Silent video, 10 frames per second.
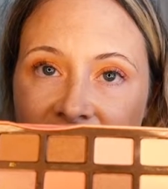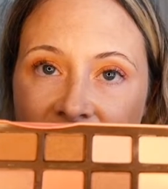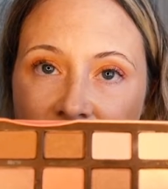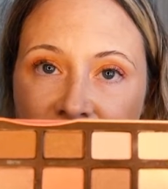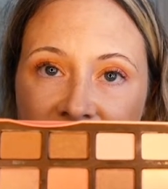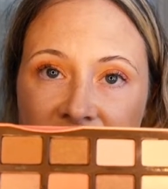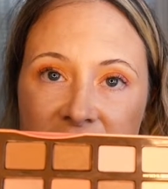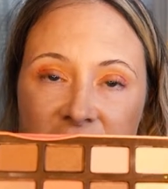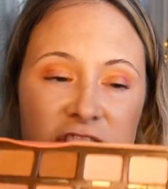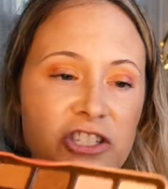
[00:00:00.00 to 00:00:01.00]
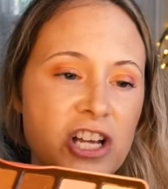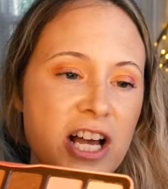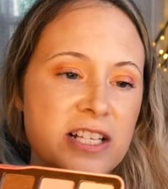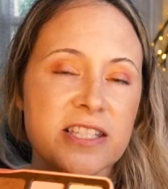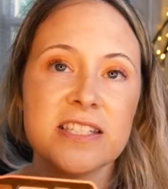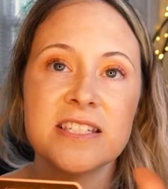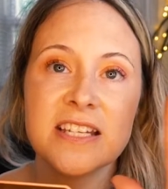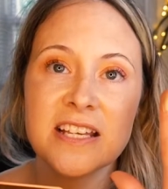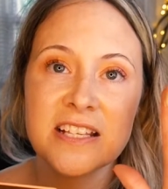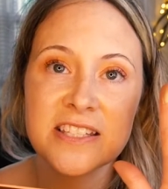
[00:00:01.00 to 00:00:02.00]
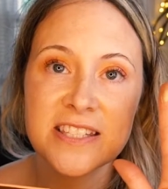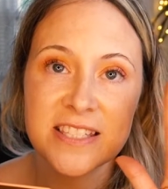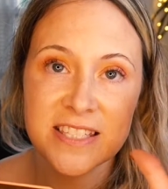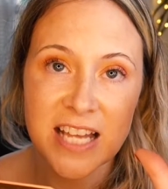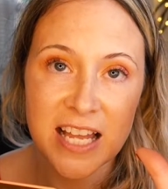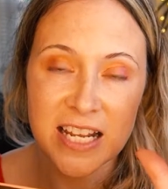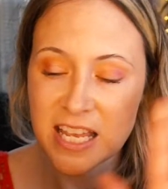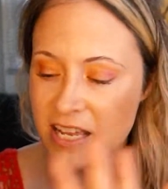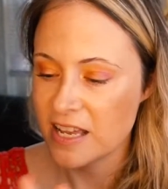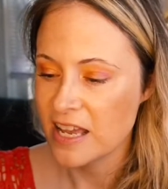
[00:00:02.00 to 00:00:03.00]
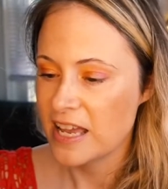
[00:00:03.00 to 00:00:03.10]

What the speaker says: I mean, is just stunning.